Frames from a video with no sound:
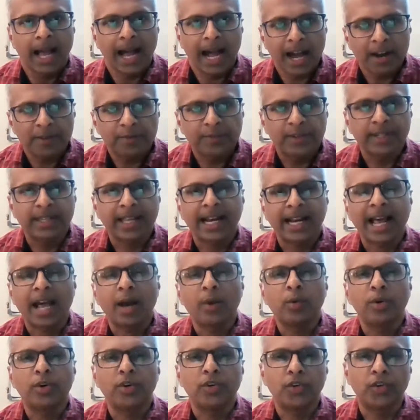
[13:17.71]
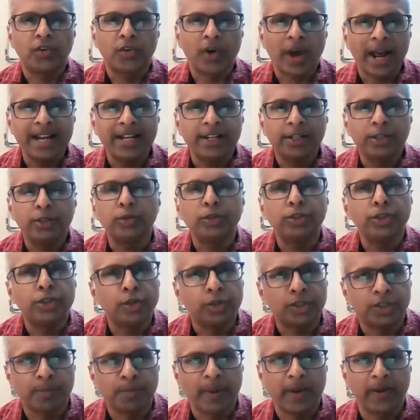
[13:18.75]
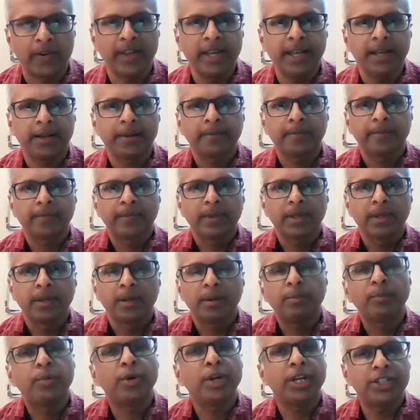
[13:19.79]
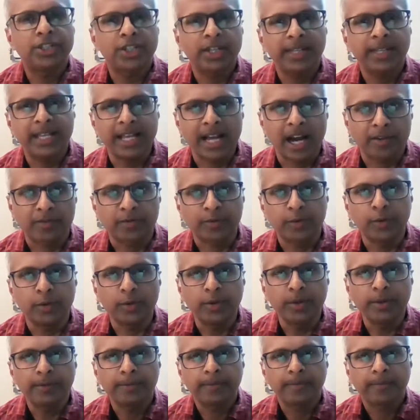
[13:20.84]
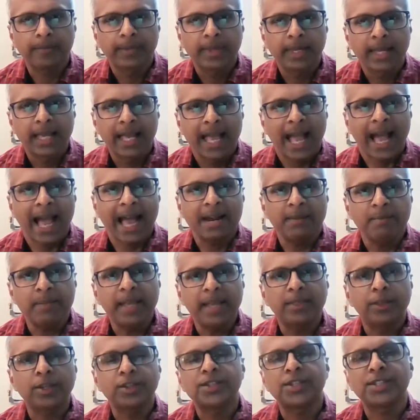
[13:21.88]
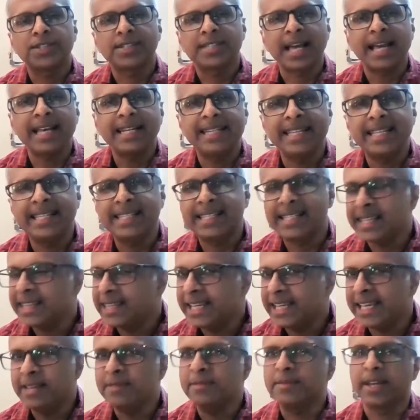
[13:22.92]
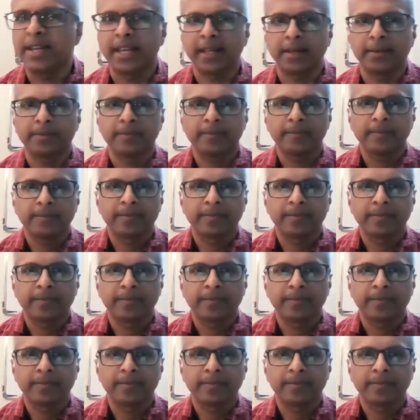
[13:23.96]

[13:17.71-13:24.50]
After that, I would ride to Tewkesbury, preach in the afternoon, and meet the societies in the evening.